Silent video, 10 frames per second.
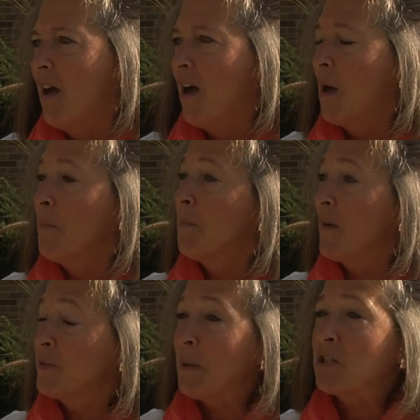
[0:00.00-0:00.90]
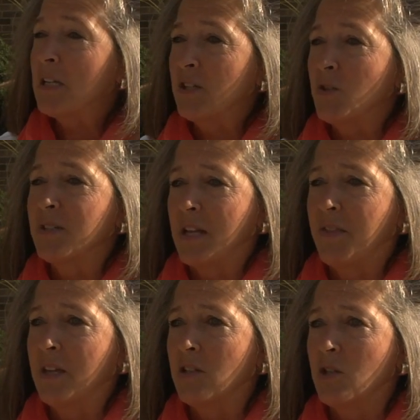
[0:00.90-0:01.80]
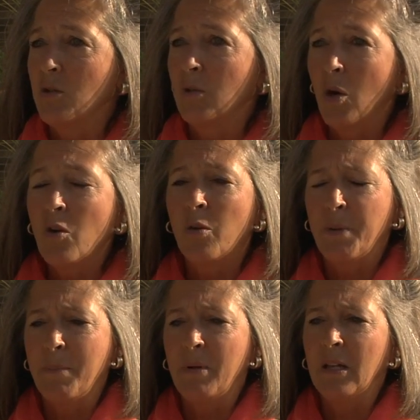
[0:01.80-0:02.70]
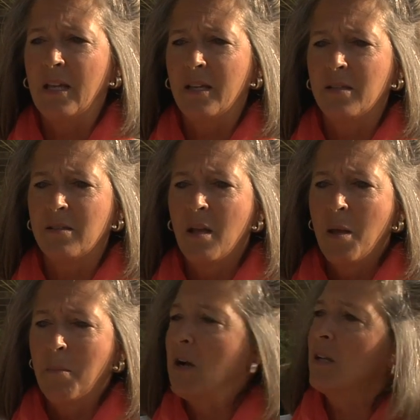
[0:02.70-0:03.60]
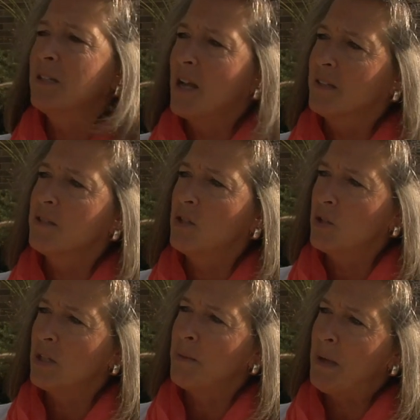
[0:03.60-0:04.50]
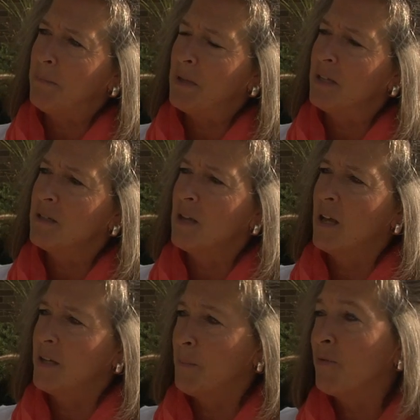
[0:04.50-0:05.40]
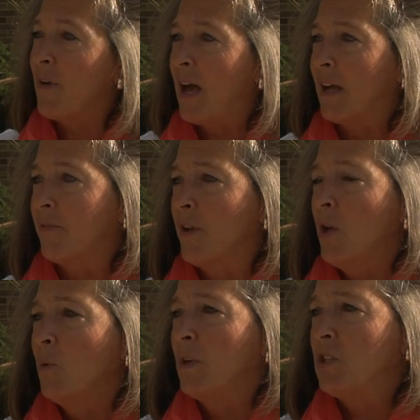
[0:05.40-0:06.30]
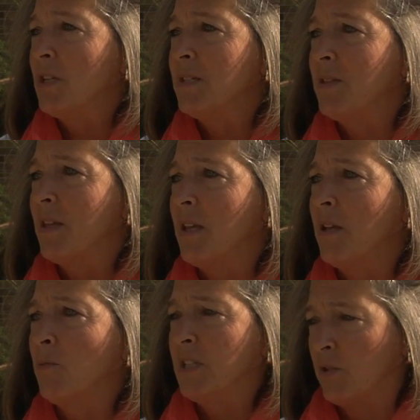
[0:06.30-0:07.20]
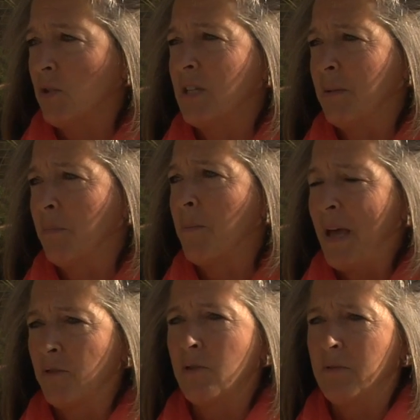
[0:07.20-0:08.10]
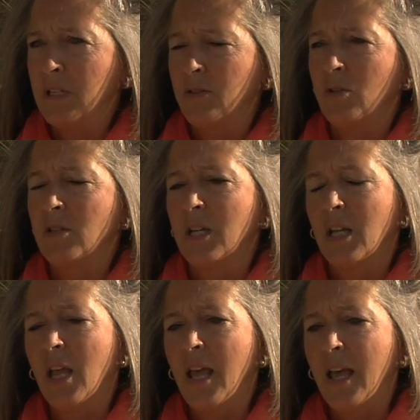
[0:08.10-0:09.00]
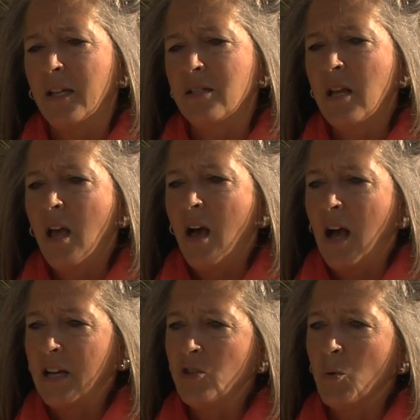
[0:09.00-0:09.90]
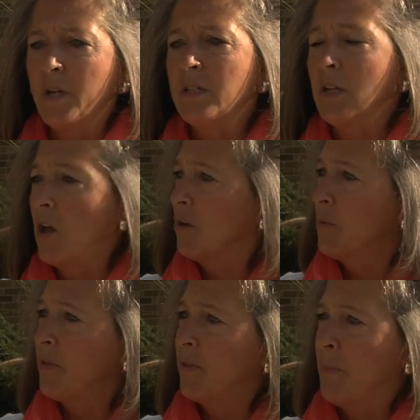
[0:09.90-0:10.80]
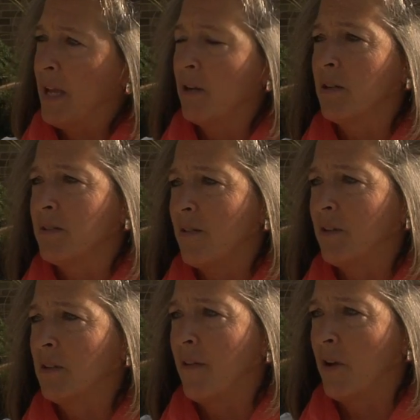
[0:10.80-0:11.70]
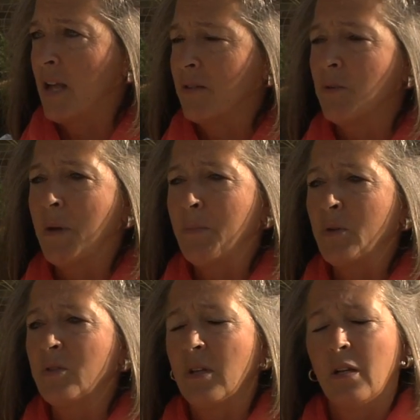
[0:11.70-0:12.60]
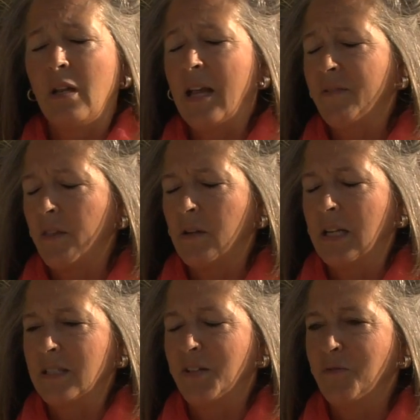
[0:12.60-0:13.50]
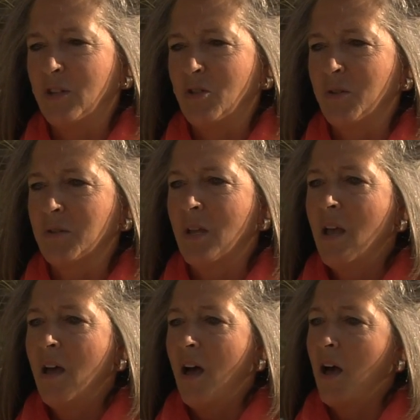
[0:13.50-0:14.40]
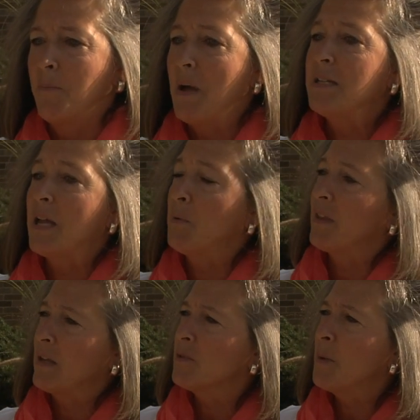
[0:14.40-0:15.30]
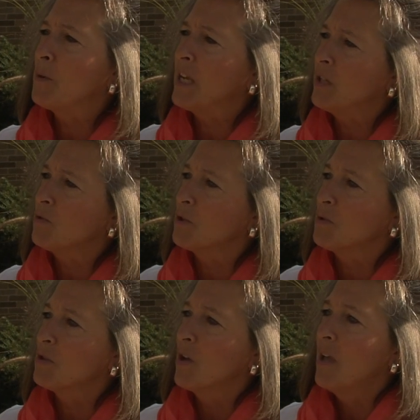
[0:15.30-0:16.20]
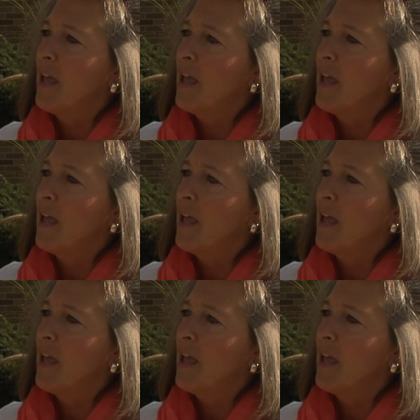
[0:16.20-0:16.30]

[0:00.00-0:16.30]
Of special interest, I think, to local people is Maryland Constitutional Amendment number 5, which is the redistricting, the boundary redistricting. And I joined along with Mayor and several of our council members and a lot of other elected officials on Monday with Councilmember Andrews.